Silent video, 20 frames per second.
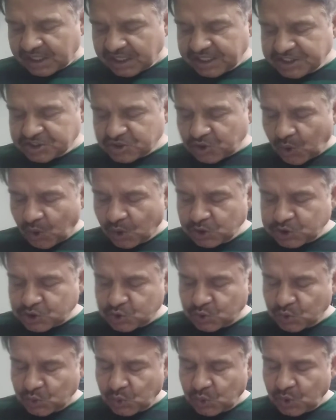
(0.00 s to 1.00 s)
is
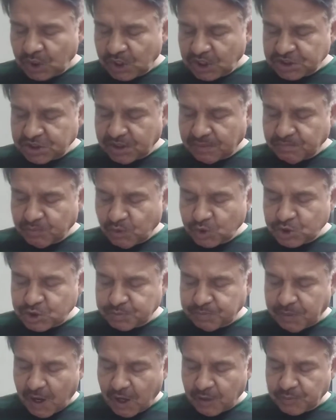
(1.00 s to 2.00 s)
also the
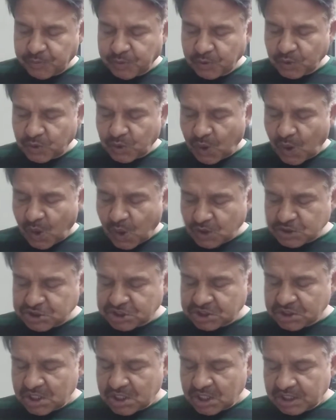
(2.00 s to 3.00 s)
most powerful
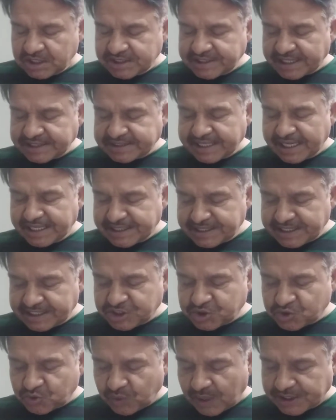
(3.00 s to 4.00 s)
cause that can
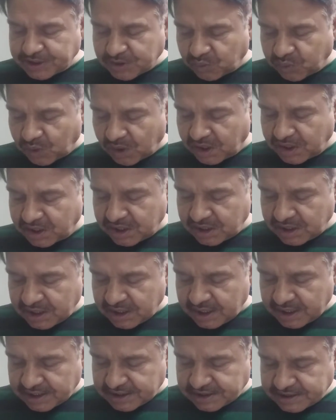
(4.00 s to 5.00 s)
destroy the world.
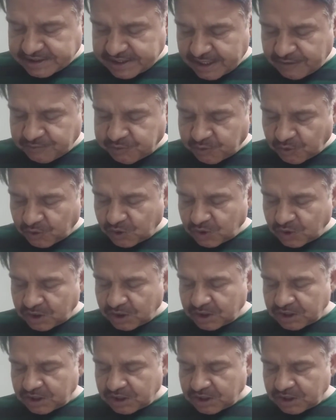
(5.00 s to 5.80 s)
Therefore,